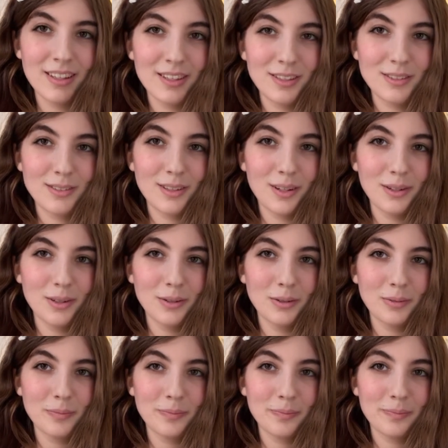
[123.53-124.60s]

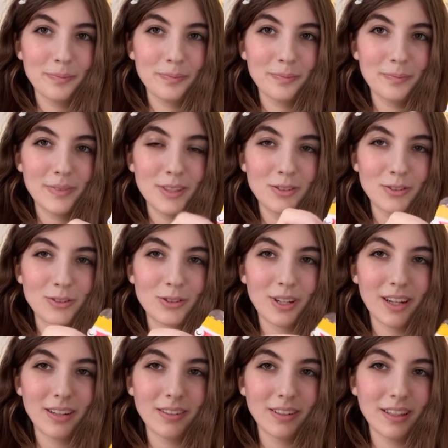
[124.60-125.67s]
so he's just
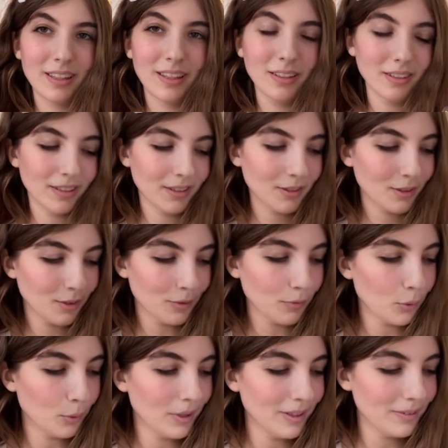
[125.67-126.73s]
kind of like yelling into the
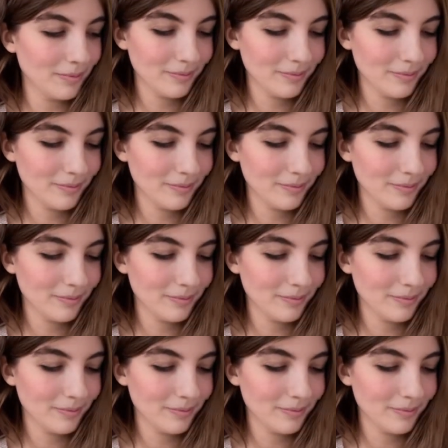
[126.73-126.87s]
void.